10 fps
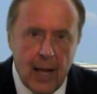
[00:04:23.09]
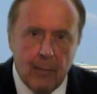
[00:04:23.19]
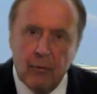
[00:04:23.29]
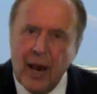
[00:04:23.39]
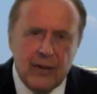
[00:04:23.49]

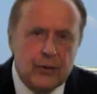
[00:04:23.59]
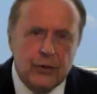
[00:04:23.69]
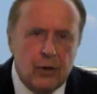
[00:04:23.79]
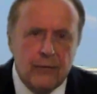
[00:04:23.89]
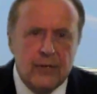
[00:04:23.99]
but rather
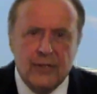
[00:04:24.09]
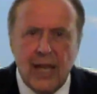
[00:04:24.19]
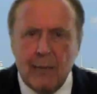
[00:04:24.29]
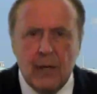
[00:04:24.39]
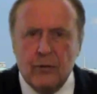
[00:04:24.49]
serve the
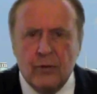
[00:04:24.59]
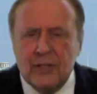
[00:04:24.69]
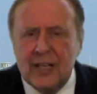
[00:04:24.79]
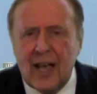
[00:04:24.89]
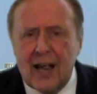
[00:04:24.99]
same interests
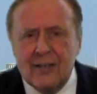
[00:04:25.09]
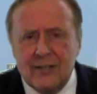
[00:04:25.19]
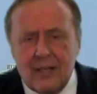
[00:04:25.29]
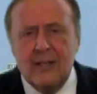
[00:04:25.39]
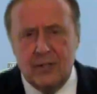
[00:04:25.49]
that got us
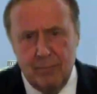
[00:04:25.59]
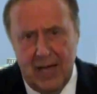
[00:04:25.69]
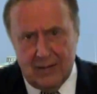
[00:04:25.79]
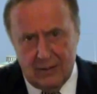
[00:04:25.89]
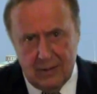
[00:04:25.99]
in this
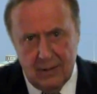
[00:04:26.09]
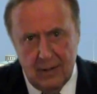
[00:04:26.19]
mess.